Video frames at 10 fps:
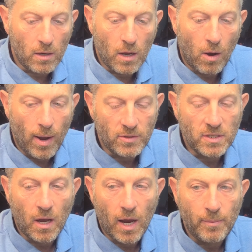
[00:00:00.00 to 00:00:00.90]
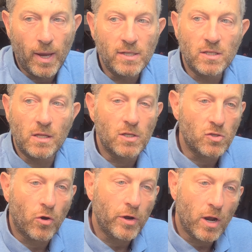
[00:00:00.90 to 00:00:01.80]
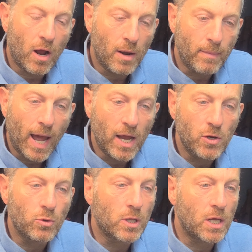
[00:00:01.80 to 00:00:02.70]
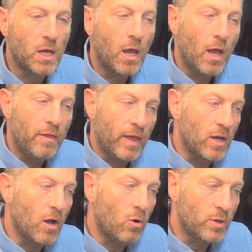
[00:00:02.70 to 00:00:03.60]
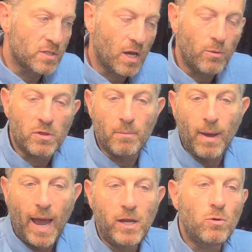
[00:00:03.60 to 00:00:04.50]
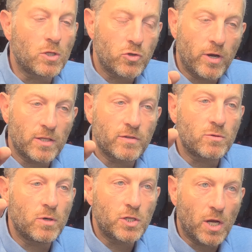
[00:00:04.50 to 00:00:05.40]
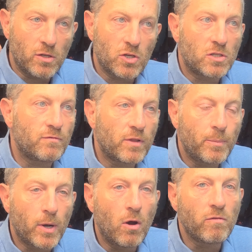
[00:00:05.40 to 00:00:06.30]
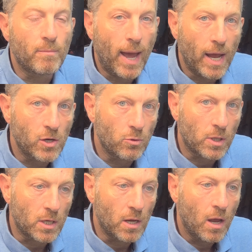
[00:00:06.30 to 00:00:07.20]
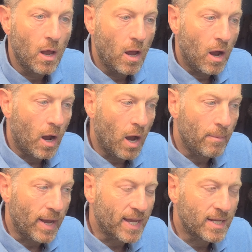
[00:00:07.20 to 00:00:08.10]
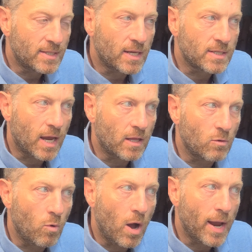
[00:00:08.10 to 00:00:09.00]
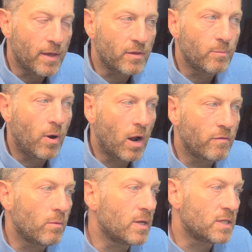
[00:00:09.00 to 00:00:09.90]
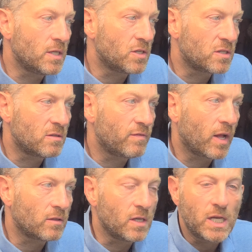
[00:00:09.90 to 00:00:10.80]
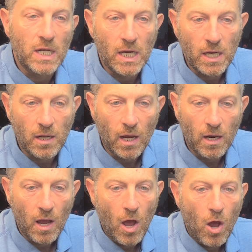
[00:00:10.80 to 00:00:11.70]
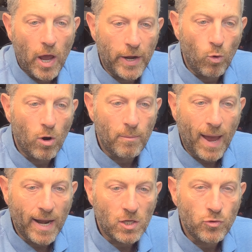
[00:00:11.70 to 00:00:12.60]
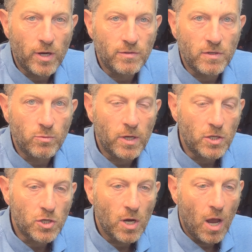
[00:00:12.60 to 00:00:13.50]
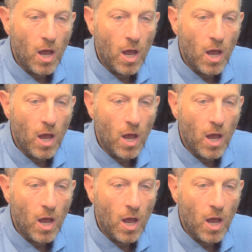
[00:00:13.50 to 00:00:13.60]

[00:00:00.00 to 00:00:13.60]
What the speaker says: go outside, basically turn it on manually, then go inside with a manual transfer switch and just flip it over manually. I can't say exactly why. I think part of it was he just felt he didn't need an automatic transfer switch,